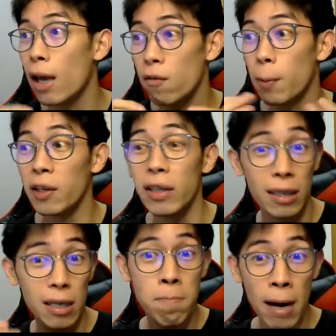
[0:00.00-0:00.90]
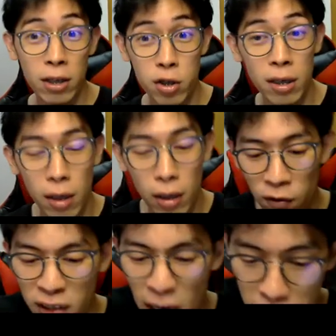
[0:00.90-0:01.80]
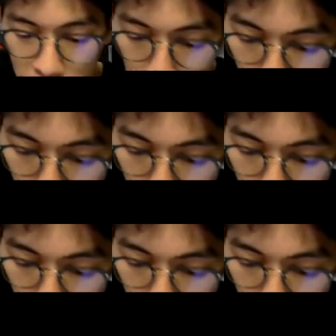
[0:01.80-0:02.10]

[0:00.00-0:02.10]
Everybody, imagine if there is a